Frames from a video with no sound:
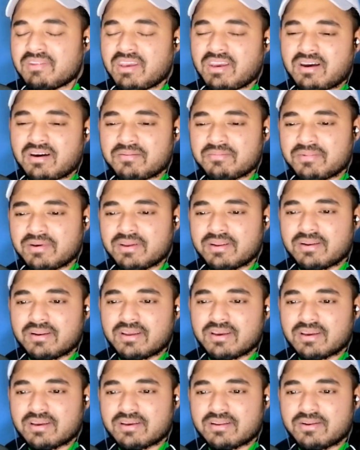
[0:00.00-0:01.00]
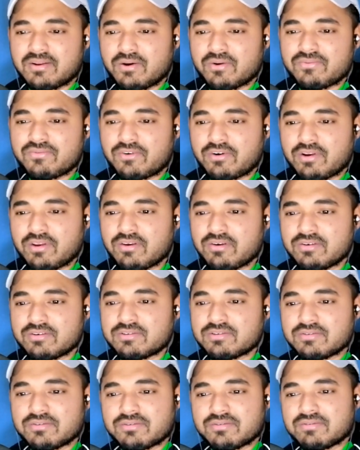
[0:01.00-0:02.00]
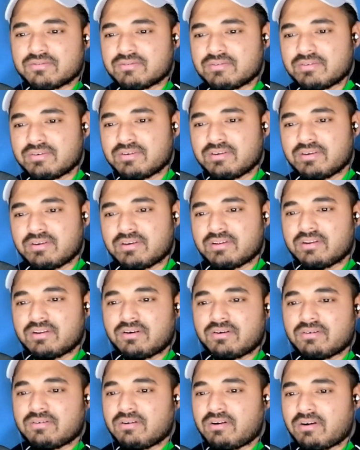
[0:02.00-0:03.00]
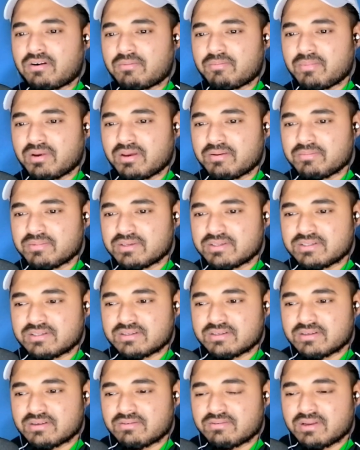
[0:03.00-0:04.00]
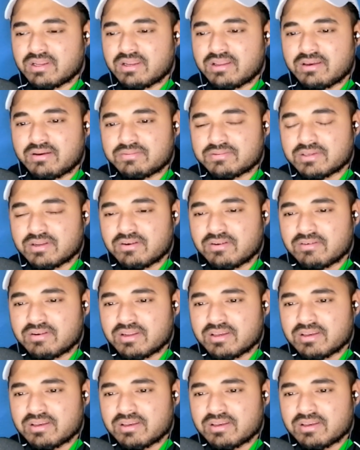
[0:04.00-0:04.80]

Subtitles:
Yeah, man, like, no, for you too. No, Laura, ma'am, is really absolutely...